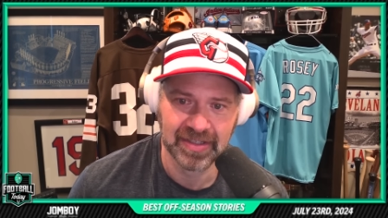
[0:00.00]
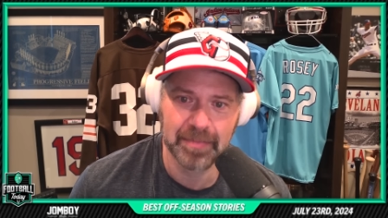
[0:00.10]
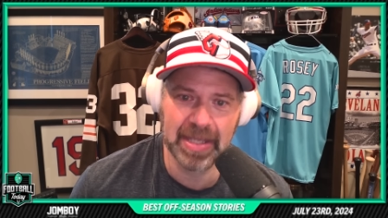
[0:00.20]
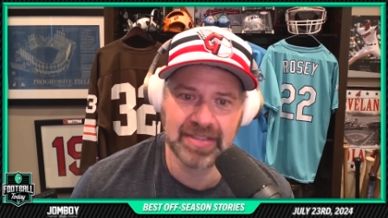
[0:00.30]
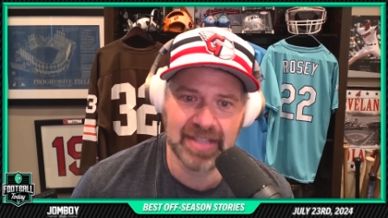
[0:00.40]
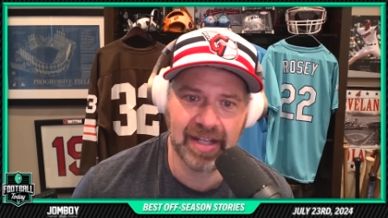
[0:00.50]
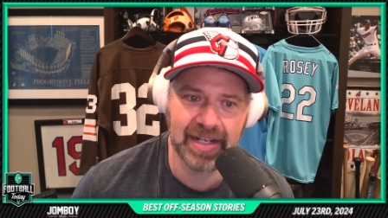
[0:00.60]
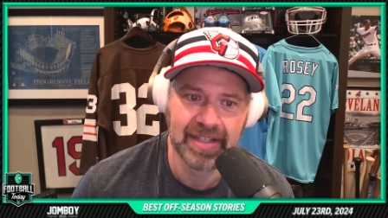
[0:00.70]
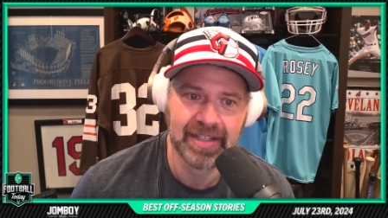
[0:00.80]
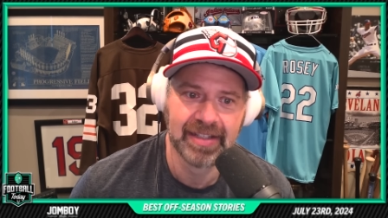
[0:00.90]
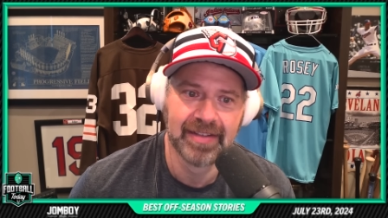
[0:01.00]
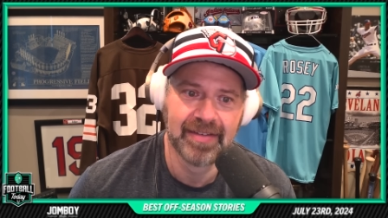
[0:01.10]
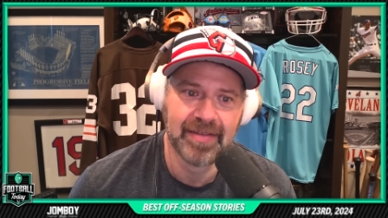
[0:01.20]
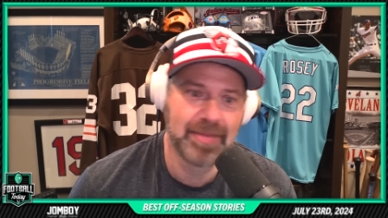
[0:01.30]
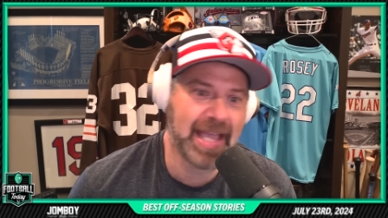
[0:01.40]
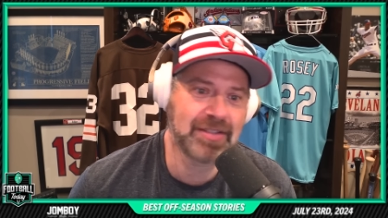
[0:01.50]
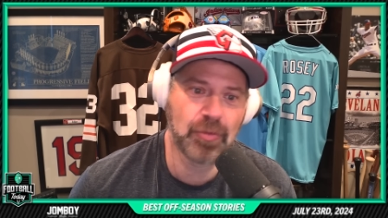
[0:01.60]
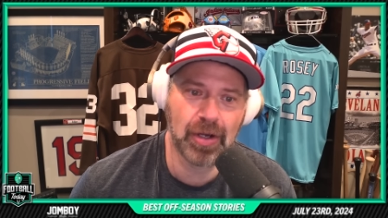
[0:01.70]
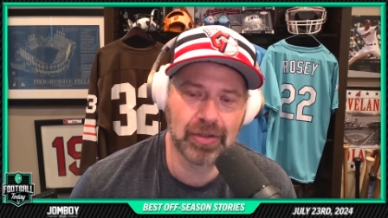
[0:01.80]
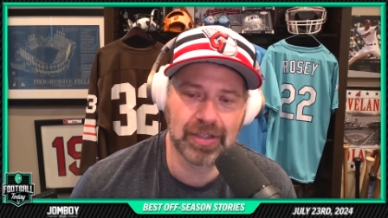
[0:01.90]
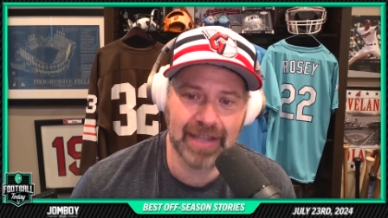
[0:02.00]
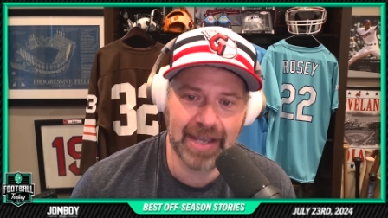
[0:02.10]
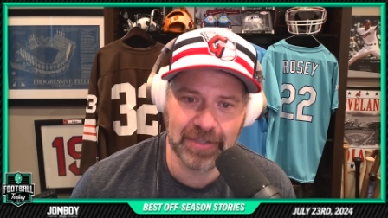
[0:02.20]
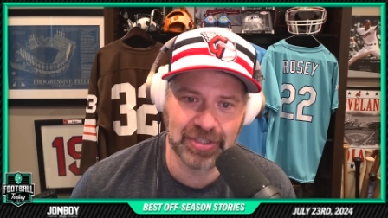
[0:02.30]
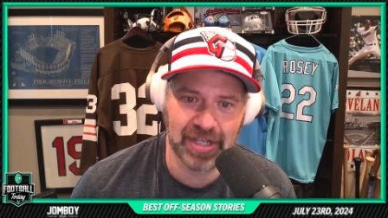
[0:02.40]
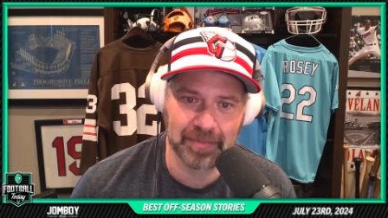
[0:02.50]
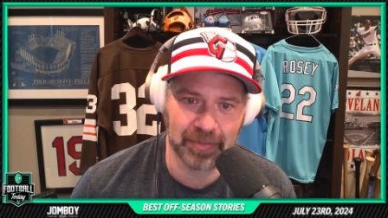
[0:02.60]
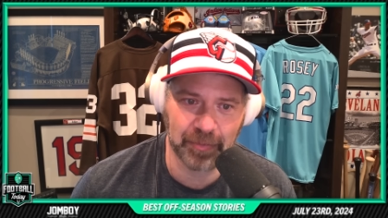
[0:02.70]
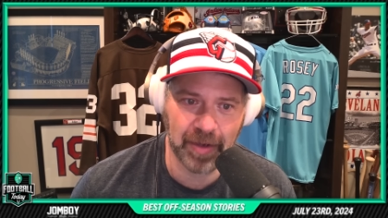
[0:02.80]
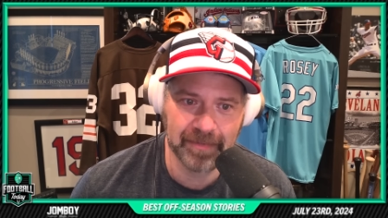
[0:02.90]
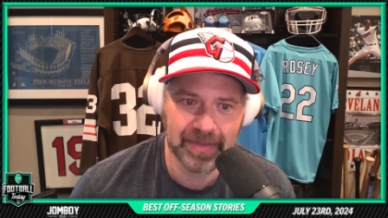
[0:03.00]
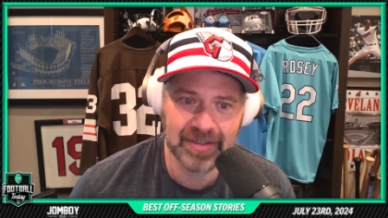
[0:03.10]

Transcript: based on that's where all the leverage comes from.